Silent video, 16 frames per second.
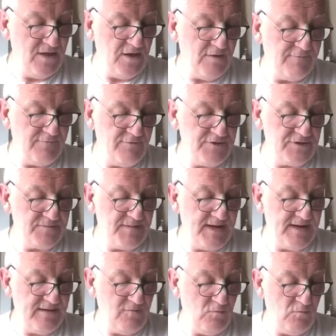A foolish
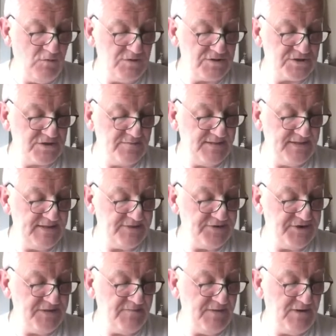man wants to be a
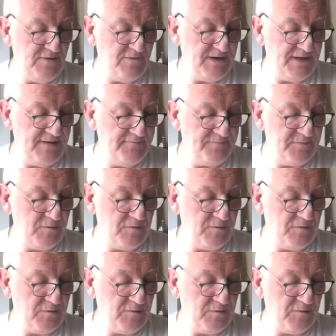cheap yogi